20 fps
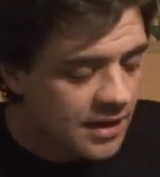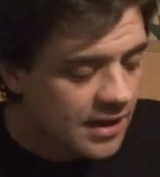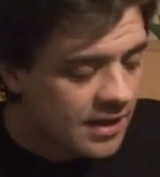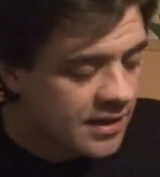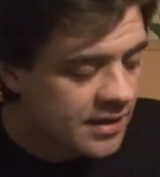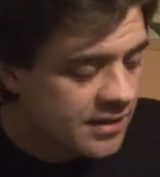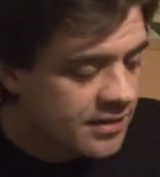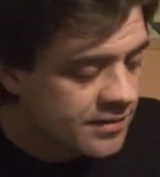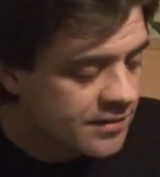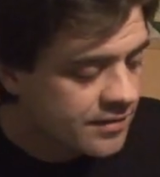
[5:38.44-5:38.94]

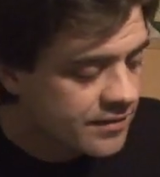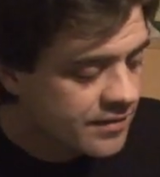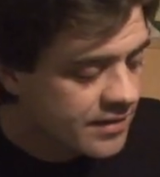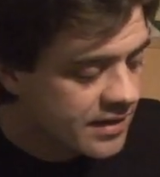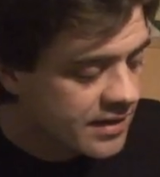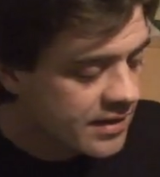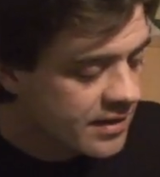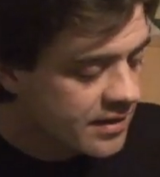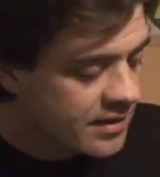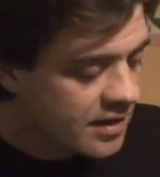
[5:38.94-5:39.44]
And
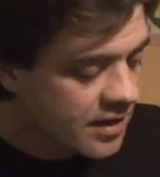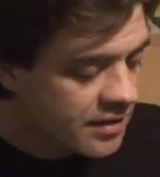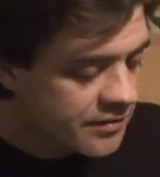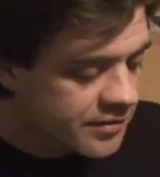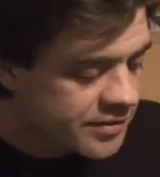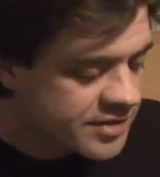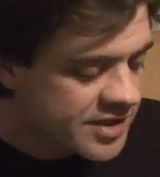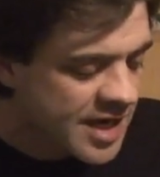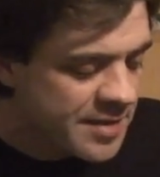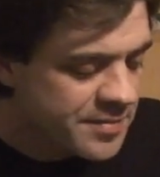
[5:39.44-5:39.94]
the
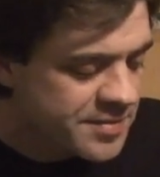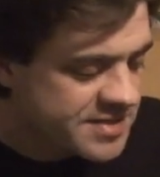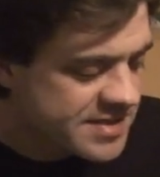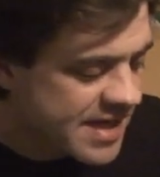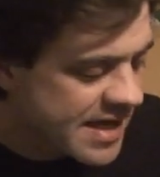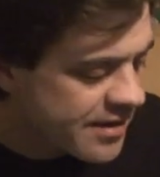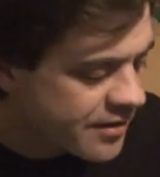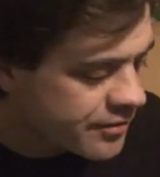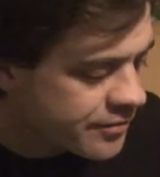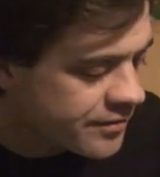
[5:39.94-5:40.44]
other type of
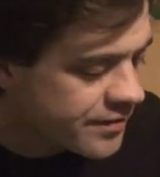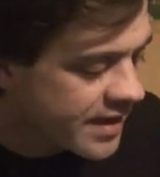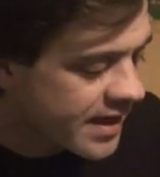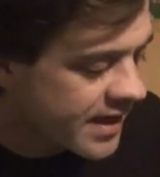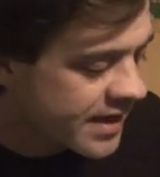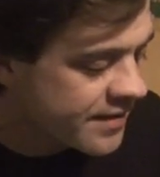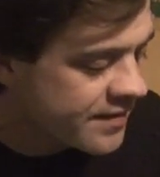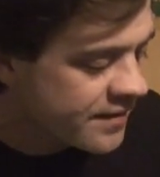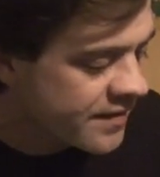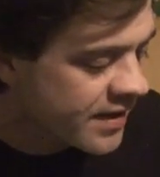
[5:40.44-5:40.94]
skater that
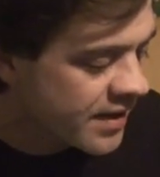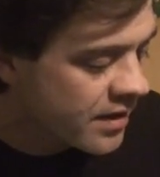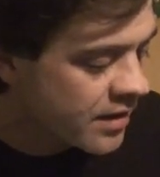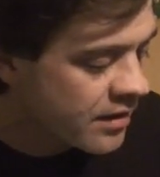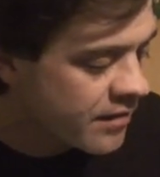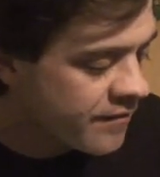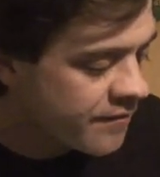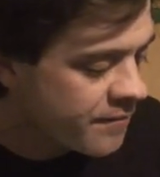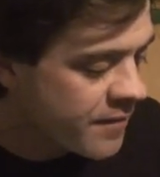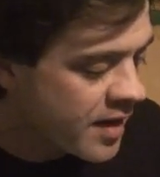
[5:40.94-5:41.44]
I can think
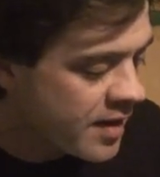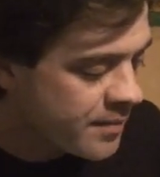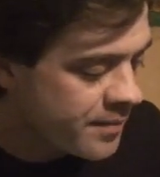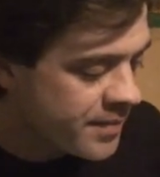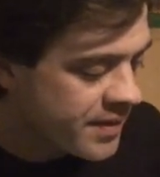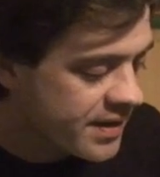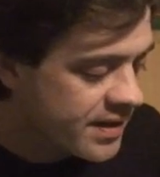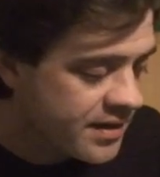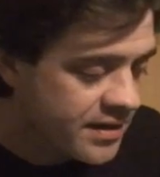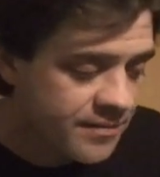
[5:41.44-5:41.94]
of
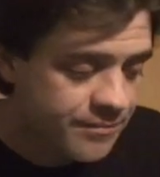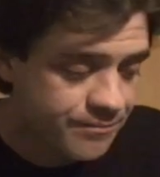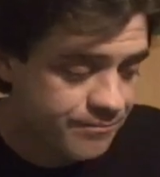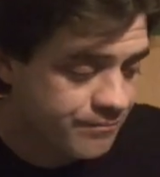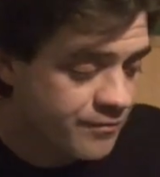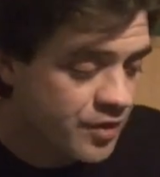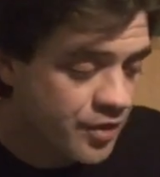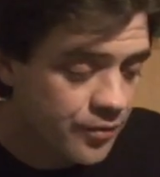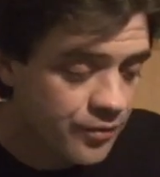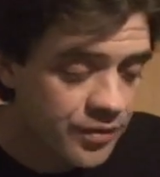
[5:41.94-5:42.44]
might be,
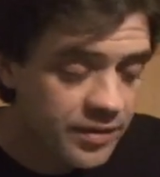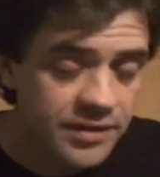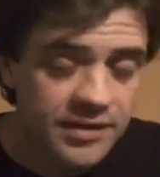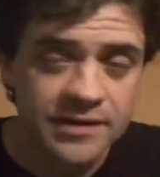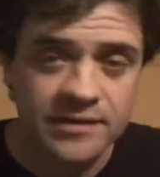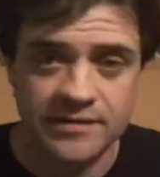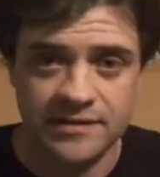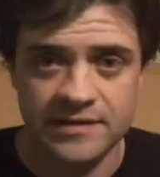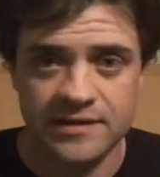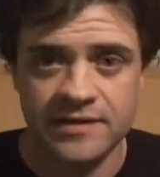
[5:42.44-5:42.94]

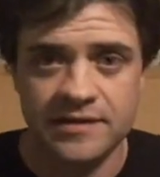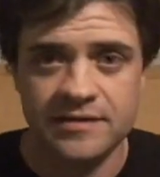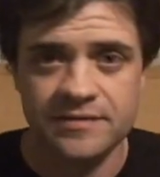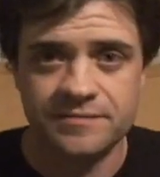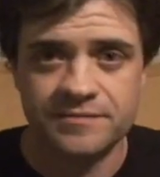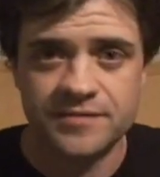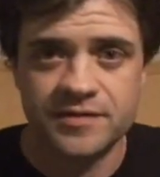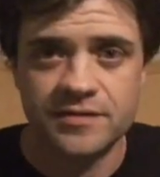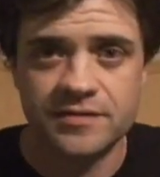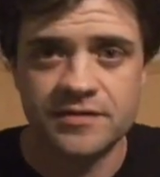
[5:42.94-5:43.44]
really
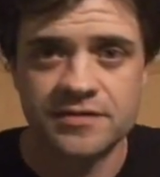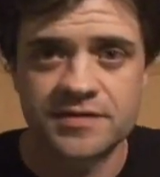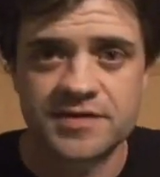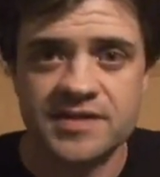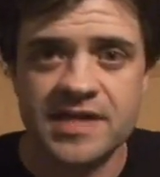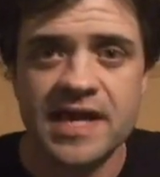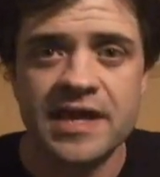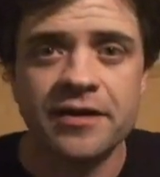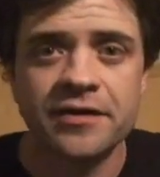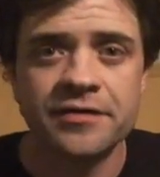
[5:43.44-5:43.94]
the
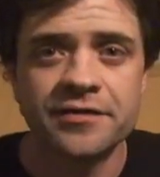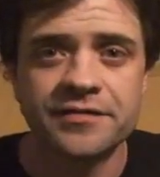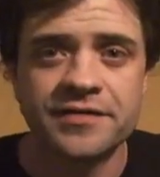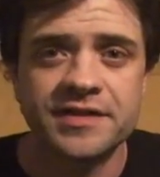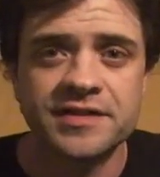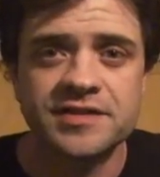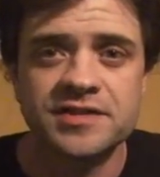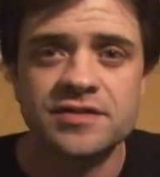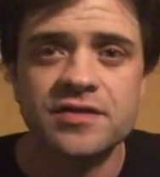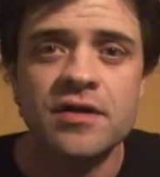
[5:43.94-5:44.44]
skater
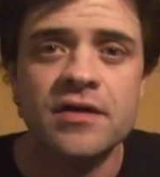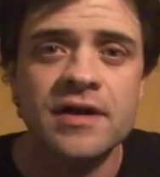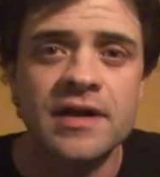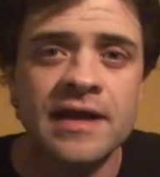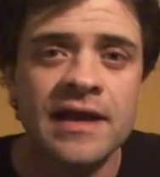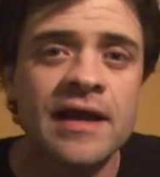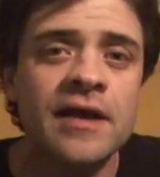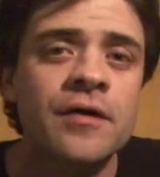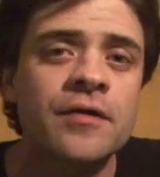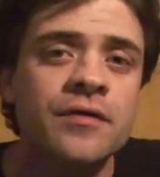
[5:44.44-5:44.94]
that's
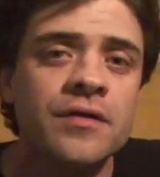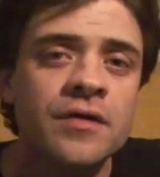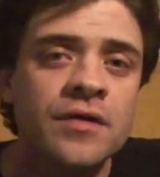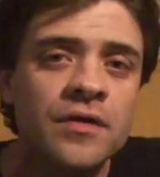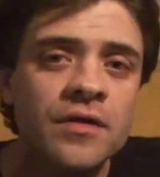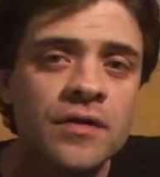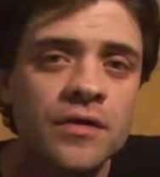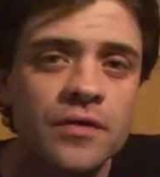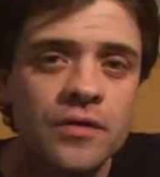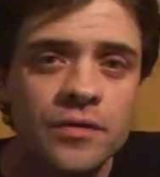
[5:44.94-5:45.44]
starting out,
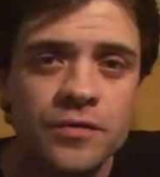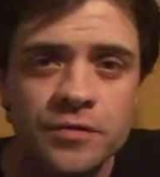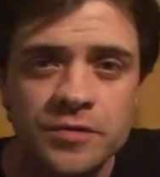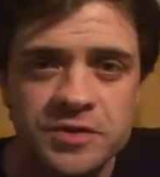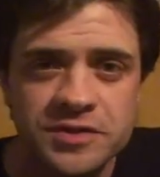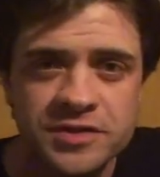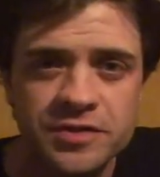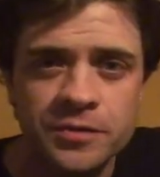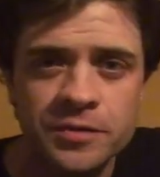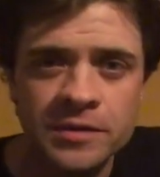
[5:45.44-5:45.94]

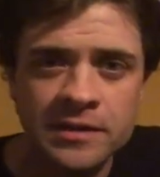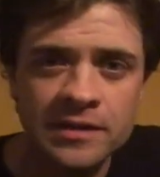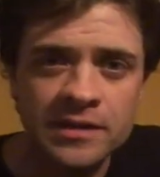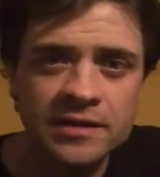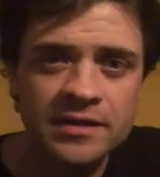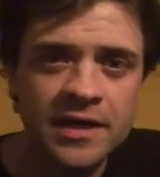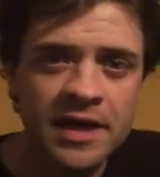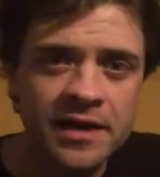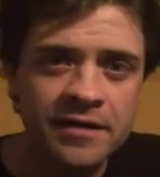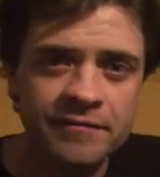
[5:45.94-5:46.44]
who's doing
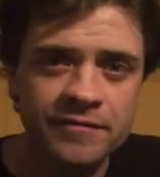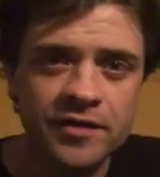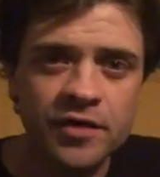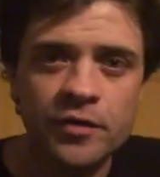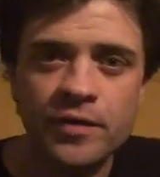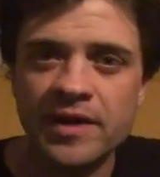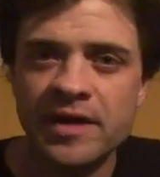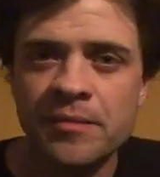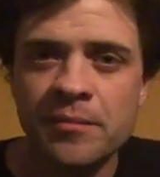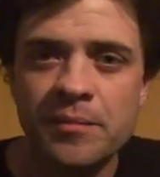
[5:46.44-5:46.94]
a lot of
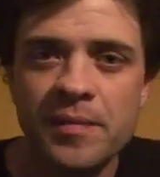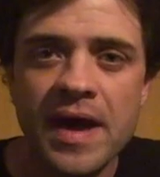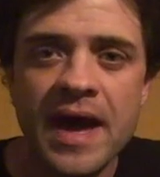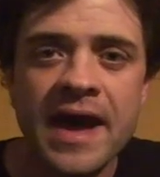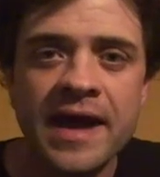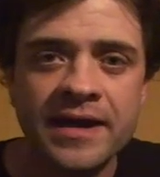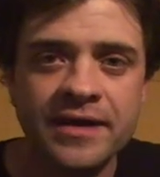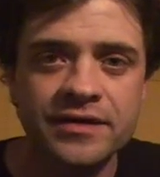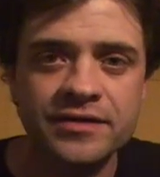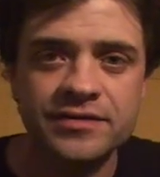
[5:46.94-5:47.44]
low
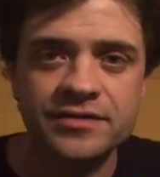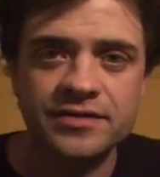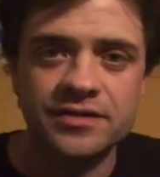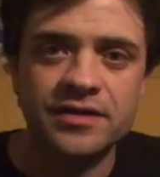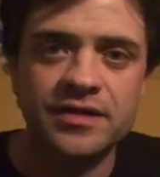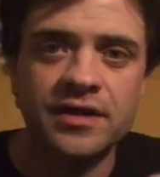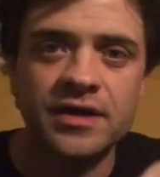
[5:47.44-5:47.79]
impact